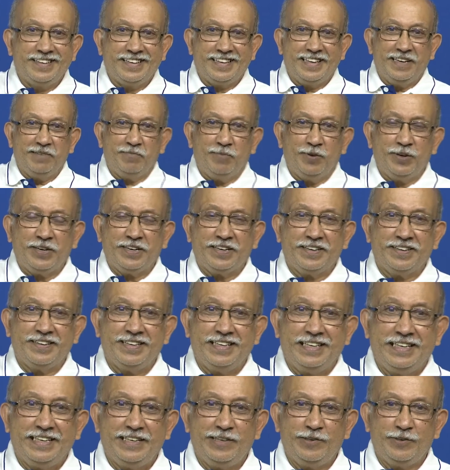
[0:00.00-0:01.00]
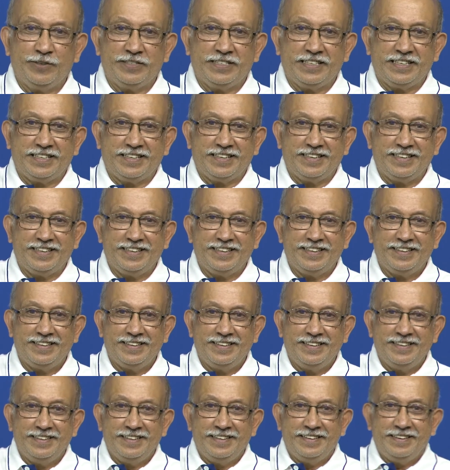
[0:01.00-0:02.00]
read a book use it,
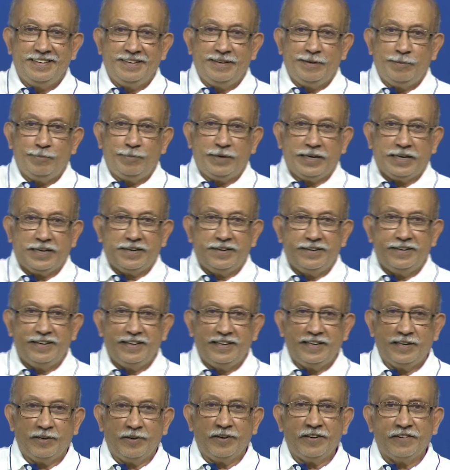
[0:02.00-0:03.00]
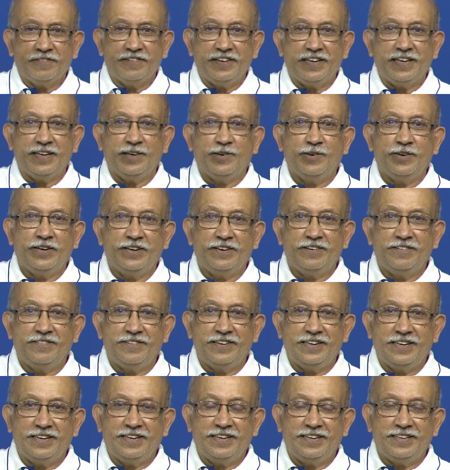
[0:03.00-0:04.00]
but not very good
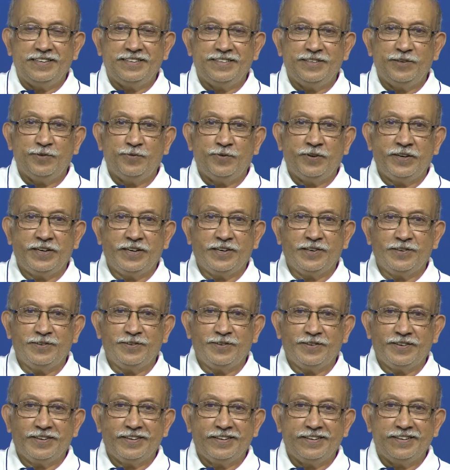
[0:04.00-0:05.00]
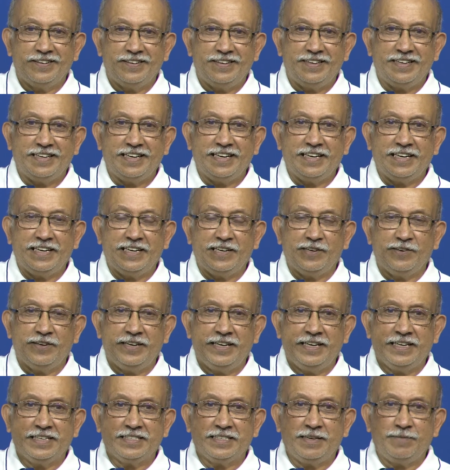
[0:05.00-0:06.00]
when uh, you want to take it to an
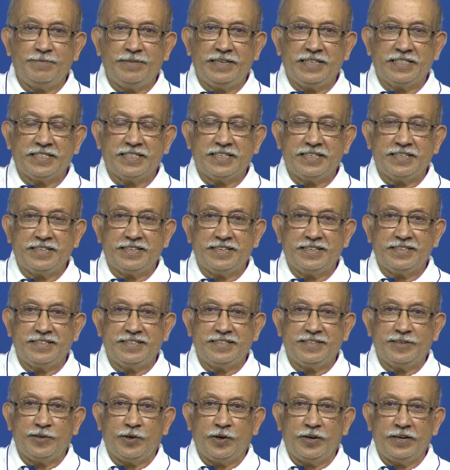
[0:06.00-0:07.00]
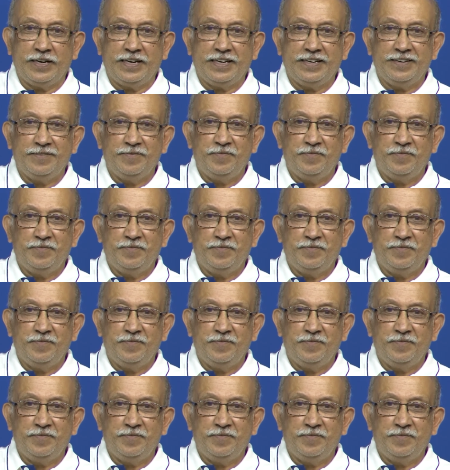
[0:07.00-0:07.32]
examination uh, hall